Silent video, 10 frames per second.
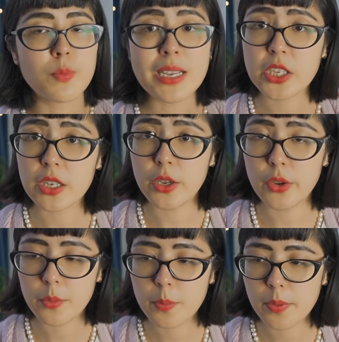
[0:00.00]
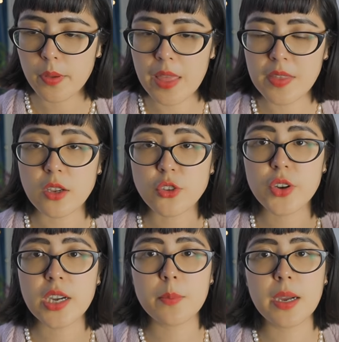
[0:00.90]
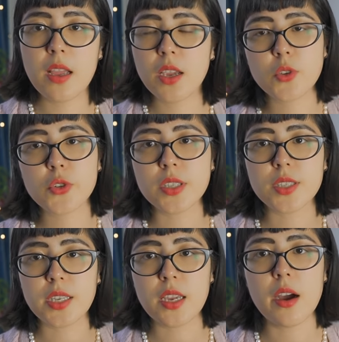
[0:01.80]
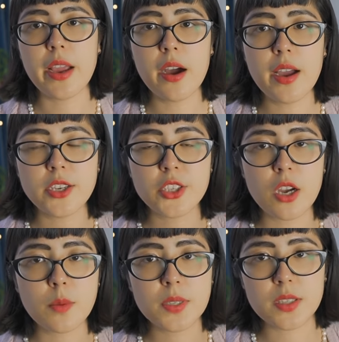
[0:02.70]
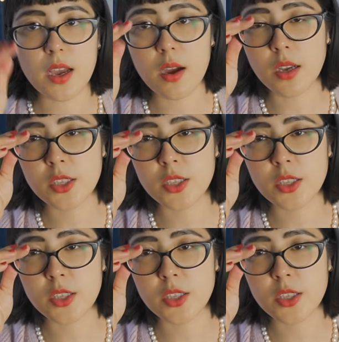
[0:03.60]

Magic Loop and then I tried my like trusty HiyaHiya sharps that